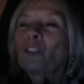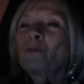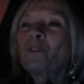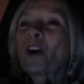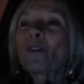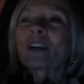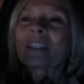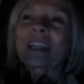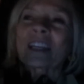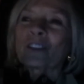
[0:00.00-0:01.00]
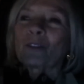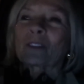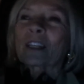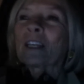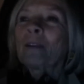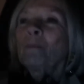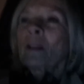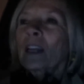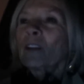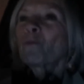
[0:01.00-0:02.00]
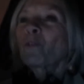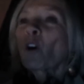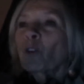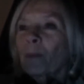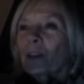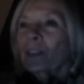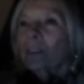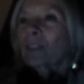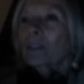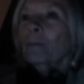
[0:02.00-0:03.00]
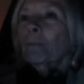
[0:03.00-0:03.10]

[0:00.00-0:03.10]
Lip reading: You've no idea, you see. In Vlogmas,